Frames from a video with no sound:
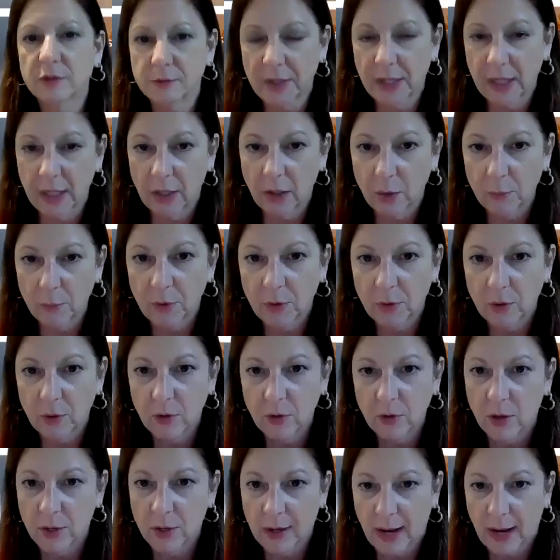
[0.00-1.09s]
It is
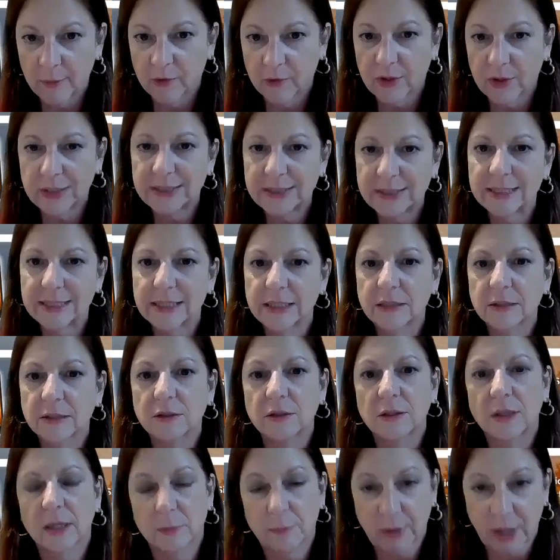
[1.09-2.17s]
available on Amazon in
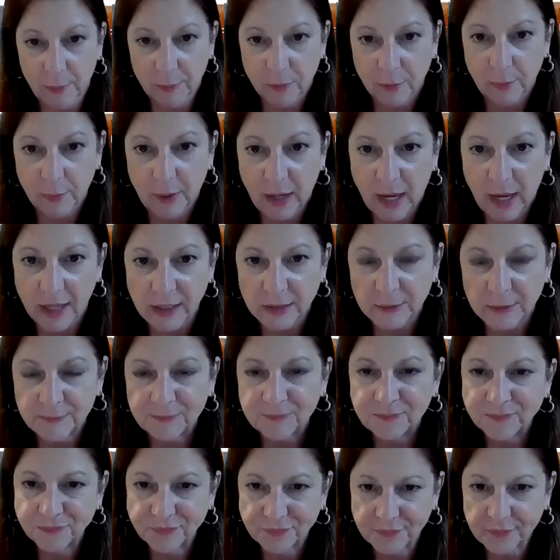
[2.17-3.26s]
Kindle and
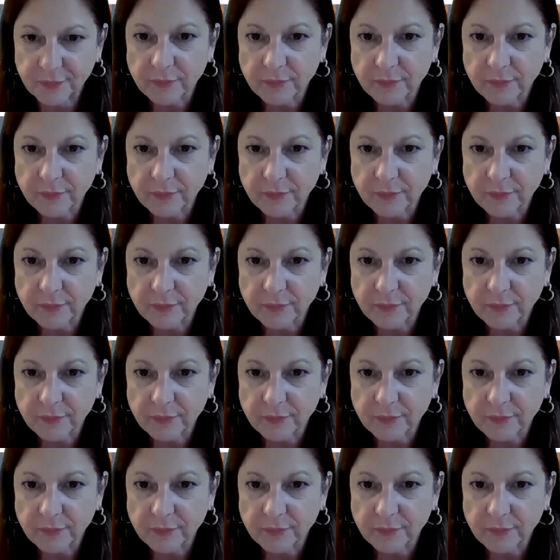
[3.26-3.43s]
paperback.